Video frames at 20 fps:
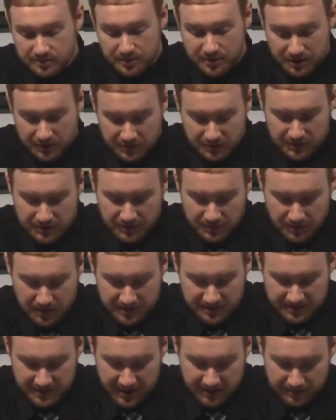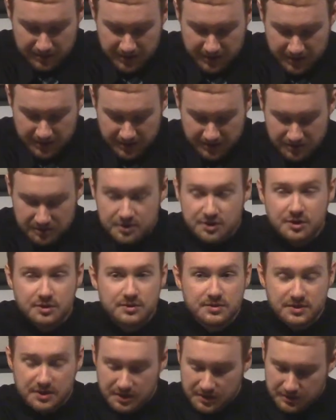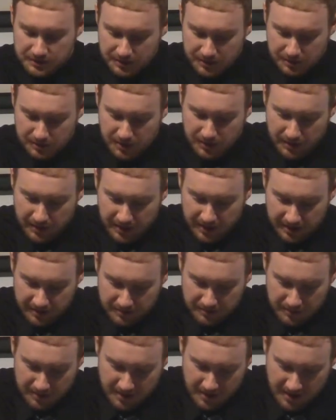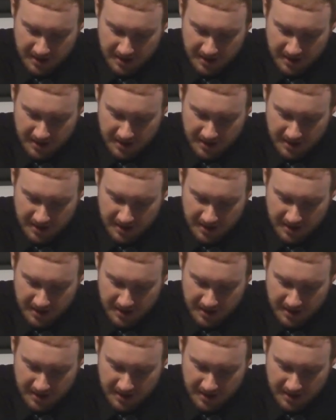but those are the ones that I'm going to choose to use in quoting him.